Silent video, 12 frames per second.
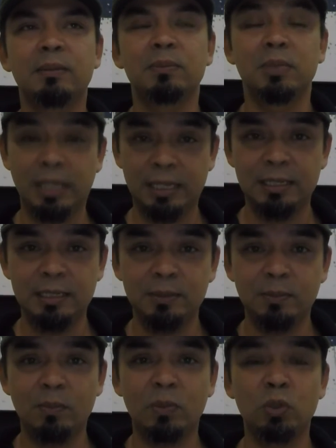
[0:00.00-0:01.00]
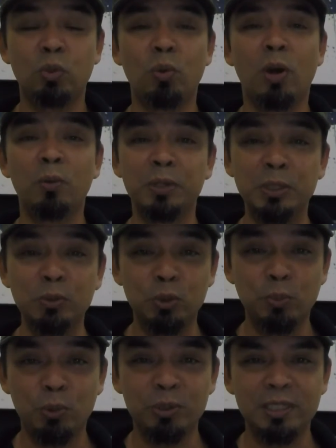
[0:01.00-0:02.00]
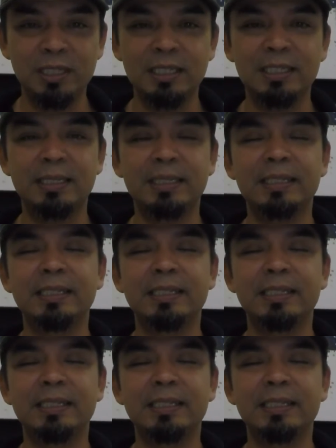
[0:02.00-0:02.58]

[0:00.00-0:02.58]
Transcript: Secondly, to our new sponsors,